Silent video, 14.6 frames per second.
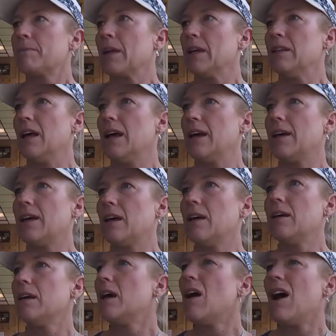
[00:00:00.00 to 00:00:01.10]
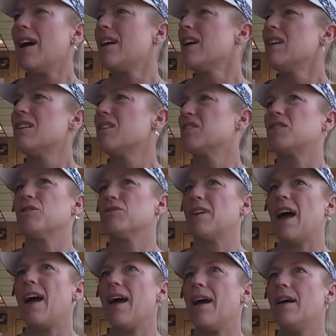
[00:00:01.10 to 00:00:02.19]
like, I can get through
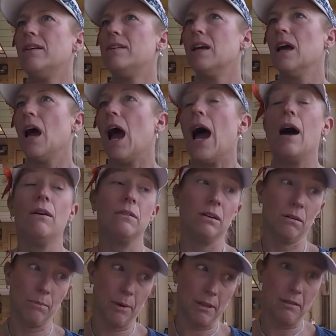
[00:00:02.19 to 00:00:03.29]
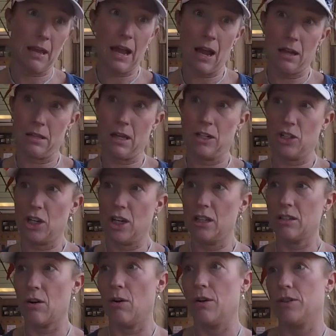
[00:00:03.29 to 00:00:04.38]
that. I don't know about that she's
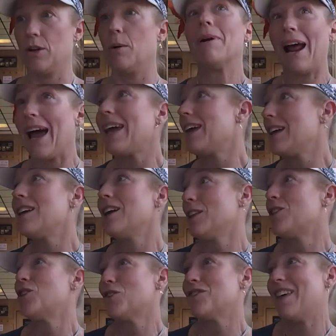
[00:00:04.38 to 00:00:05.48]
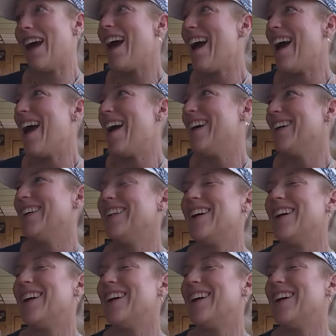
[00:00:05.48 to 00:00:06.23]
going through, but I can get through that,